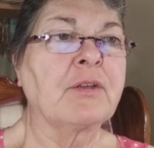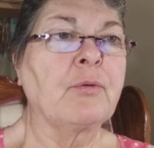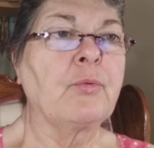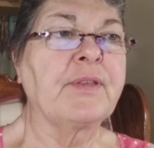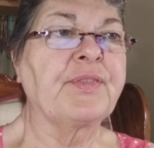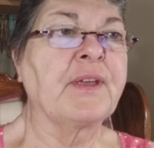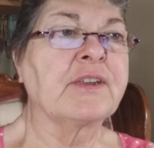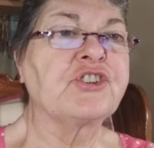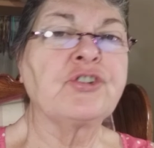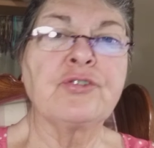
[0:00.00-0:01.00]
With
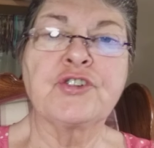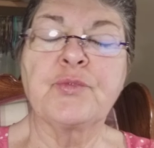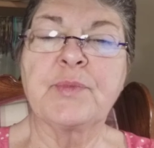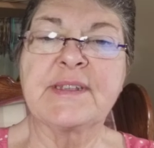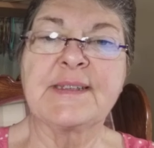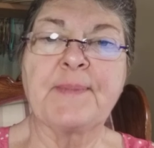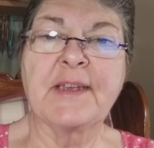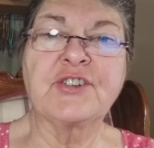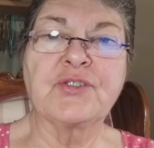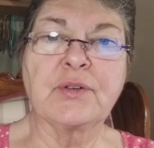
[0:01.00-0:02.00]
children with
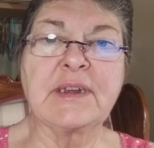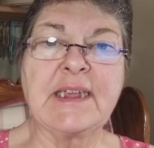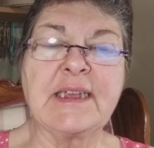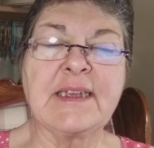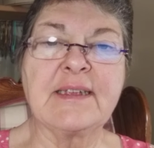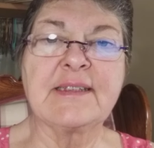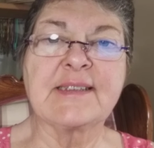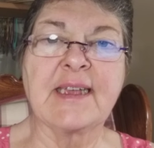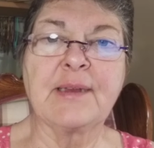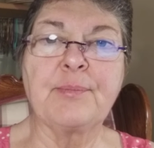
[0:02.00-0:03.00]
special needs
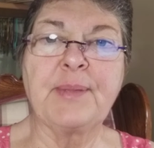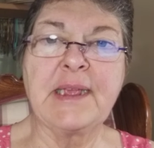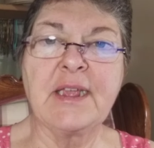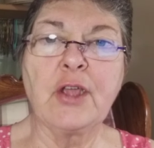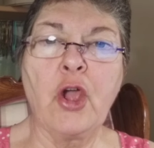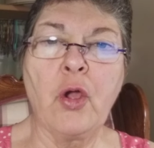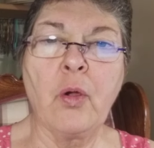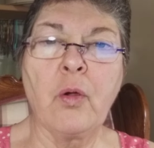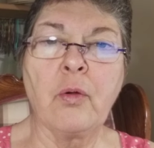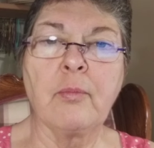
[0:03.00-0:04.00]
and being
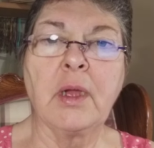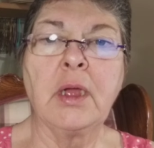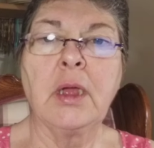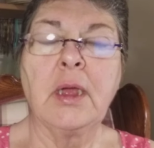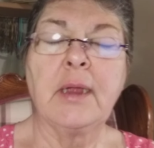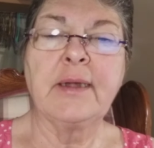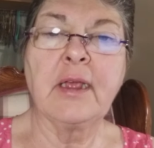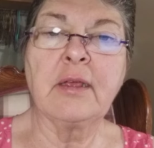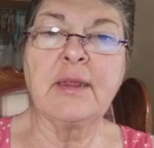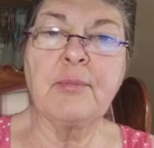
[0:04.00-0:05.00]
home.
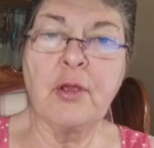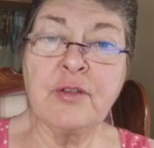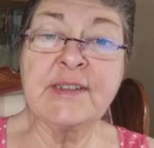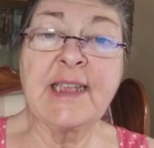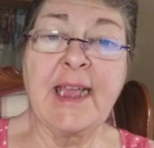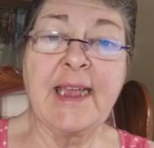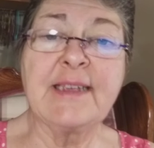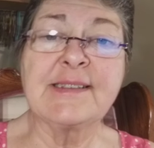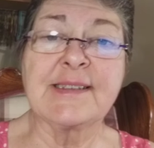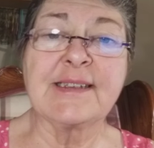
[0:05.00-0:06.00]
Now, in most
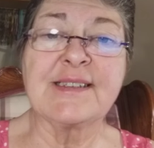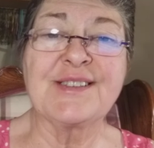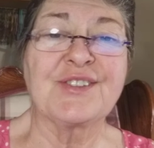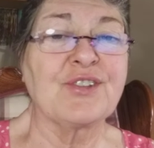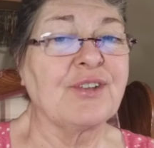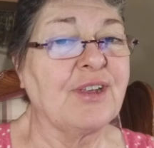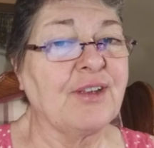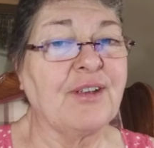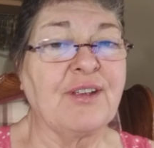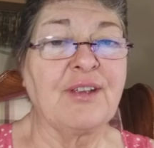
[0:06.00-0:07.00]
cases,
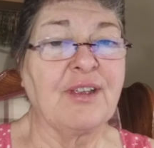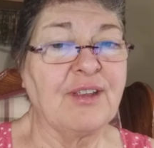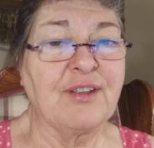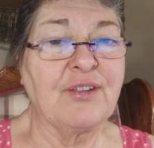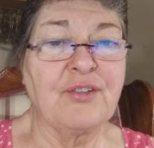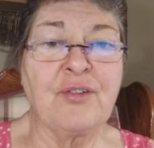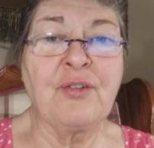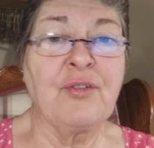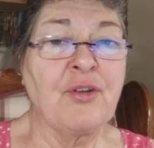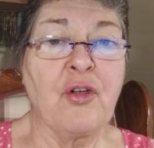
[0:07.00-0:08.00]

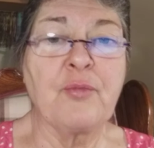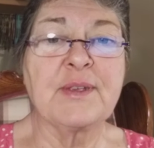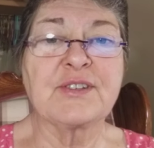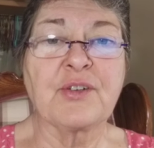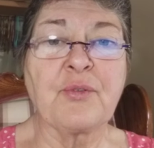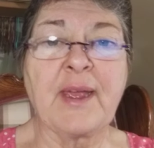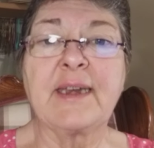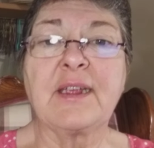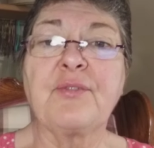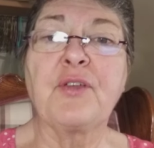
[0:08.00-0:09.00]
your home is
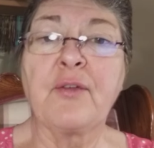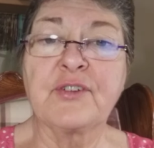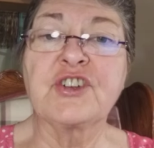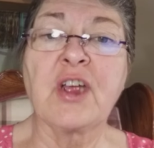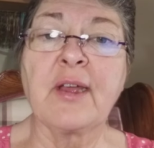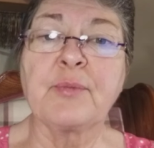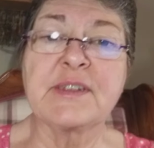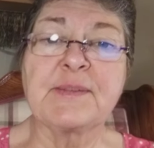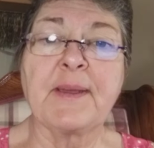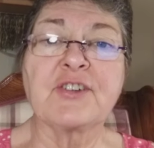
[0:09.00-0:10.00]
already, if you have a child
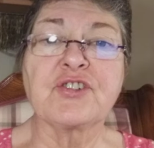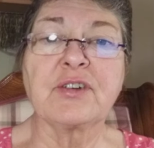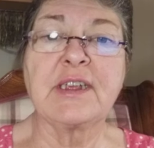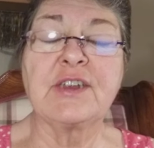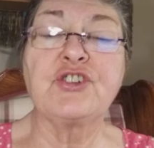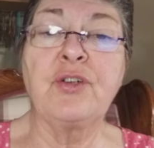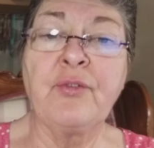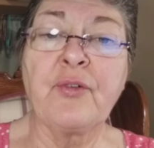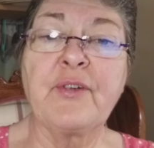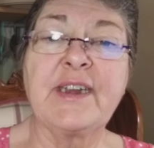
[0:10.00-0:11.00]
with special needs, you've
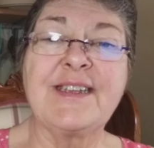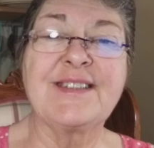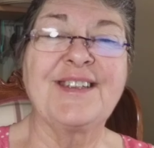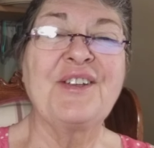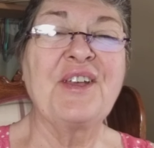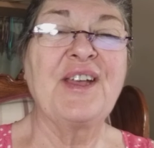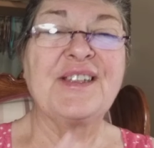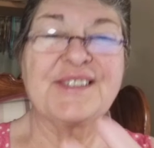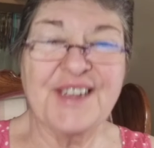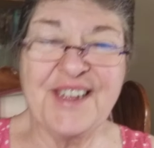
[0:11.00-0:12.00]
already
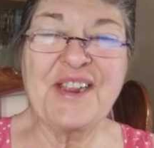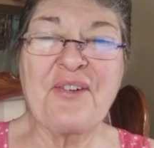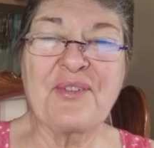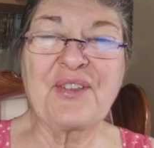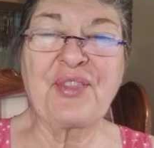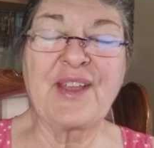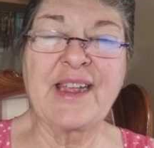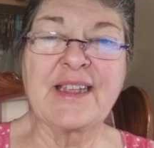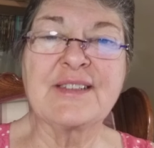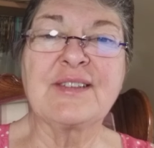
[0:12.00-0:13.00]
done
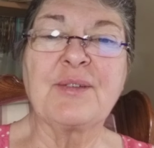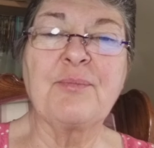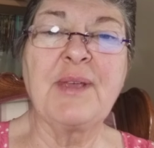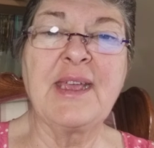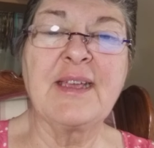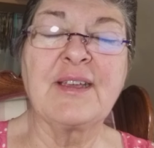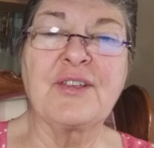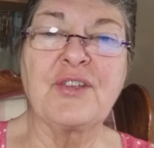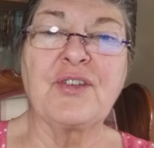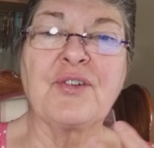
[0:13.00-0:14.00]
everything to make
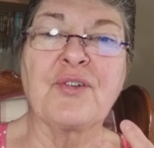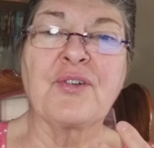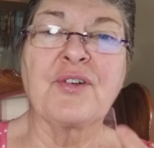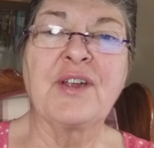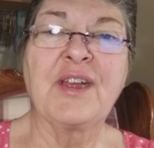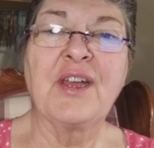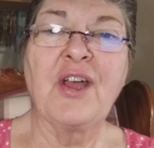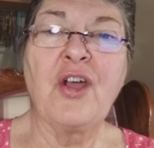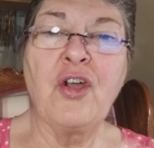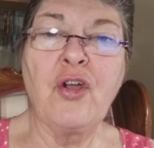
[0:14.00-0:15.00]
your
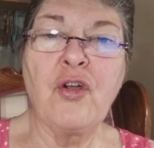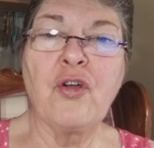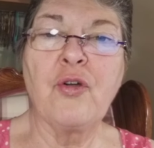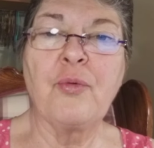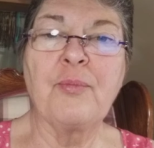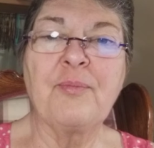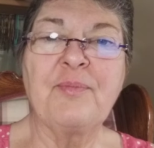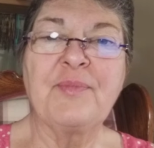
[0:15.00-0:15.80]
home